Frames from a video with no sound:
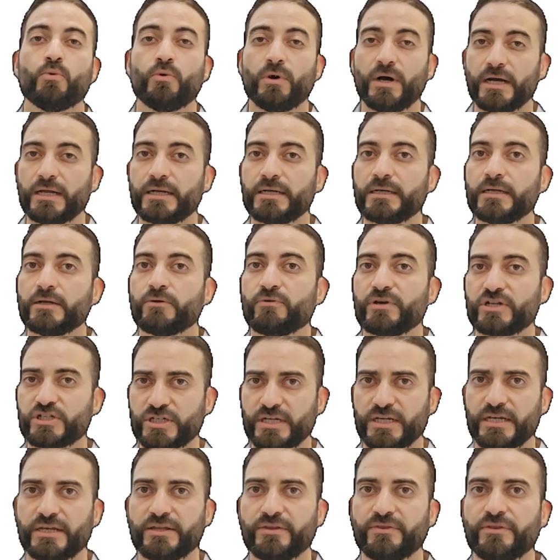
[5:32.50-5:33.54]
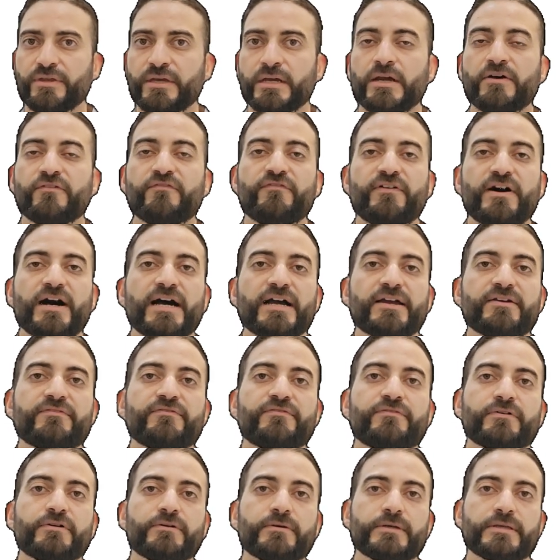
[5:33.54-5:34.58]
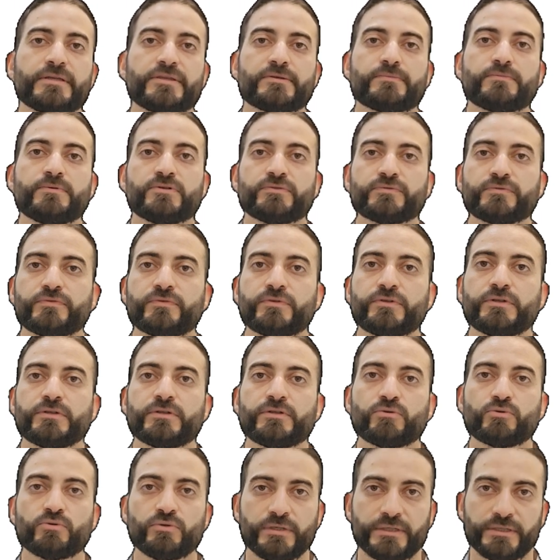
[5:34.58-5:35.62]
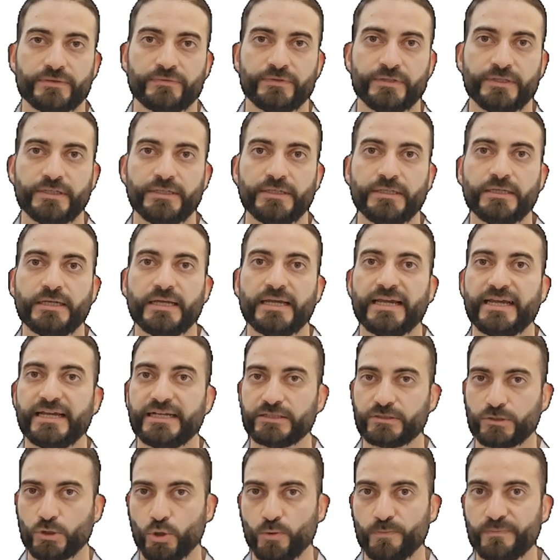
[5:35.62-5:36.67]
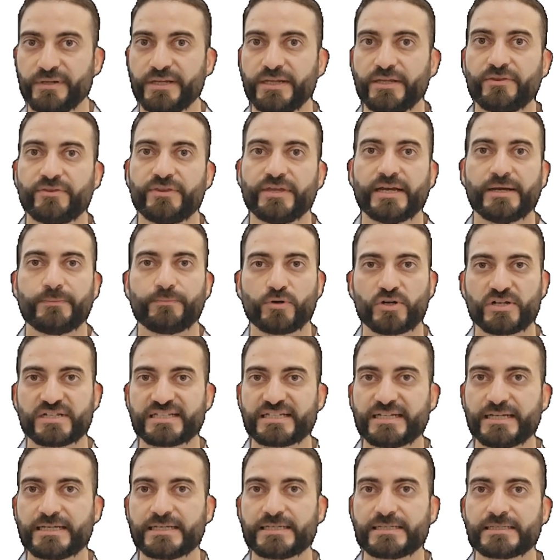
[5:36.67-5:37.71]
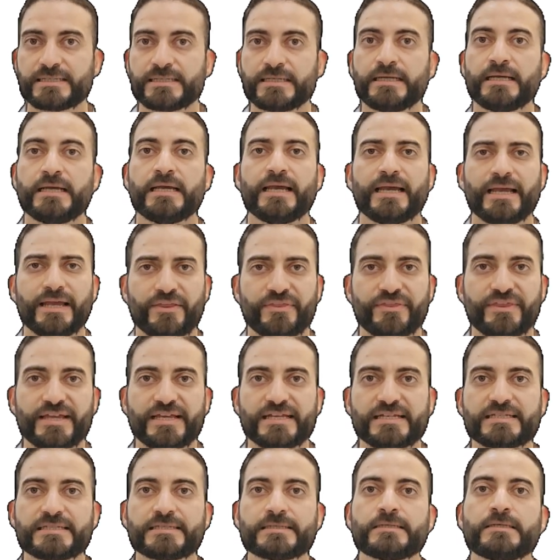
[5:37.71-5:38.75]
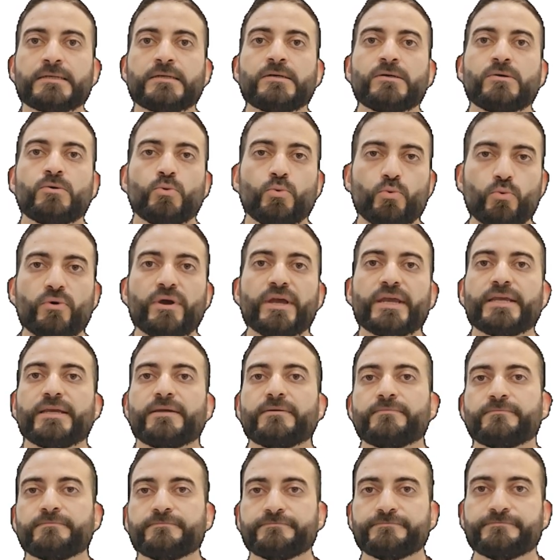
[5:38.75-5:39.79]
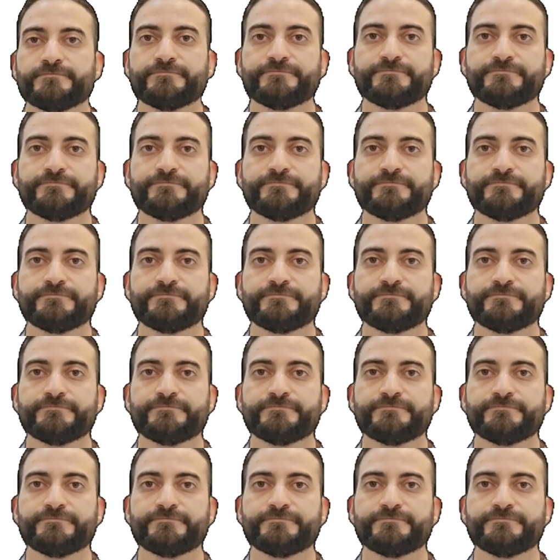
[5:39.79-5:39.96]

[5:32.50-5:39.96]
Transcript: one, which is 5 times 4 equal 20, and complete the process in this way.